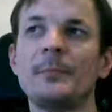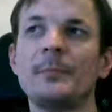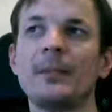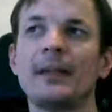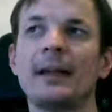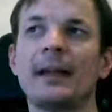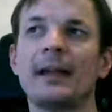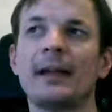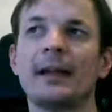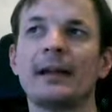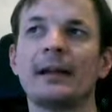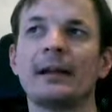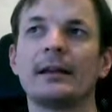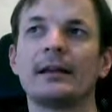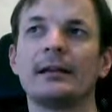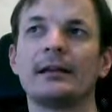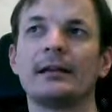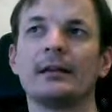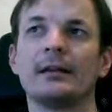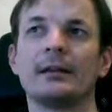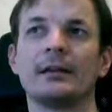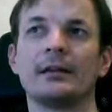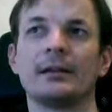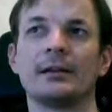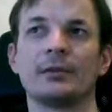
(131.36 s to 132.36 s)

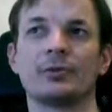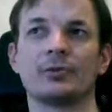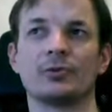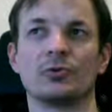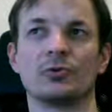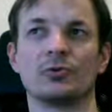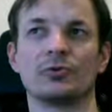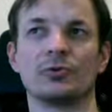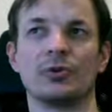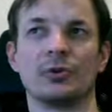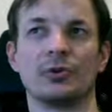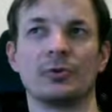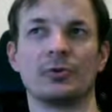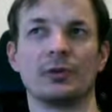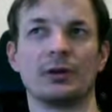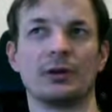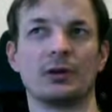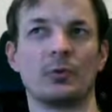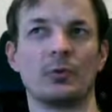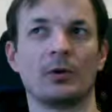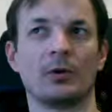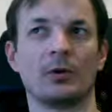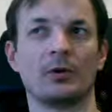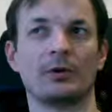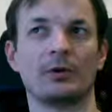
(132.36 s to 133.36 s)
And there's also
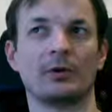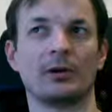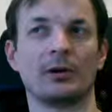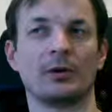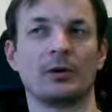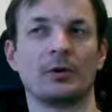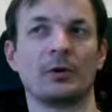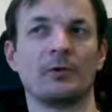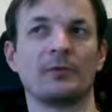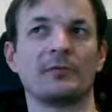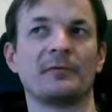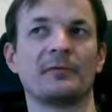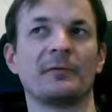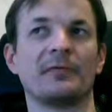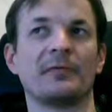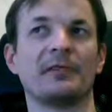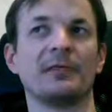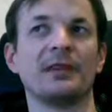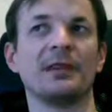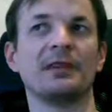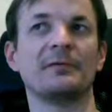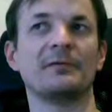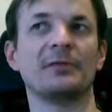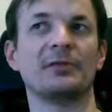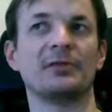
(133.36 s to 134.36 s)
another one of
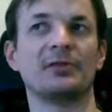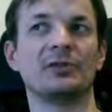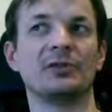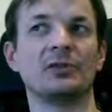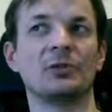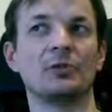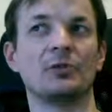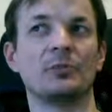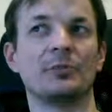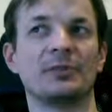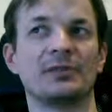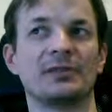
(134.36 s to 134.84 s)
David Hume.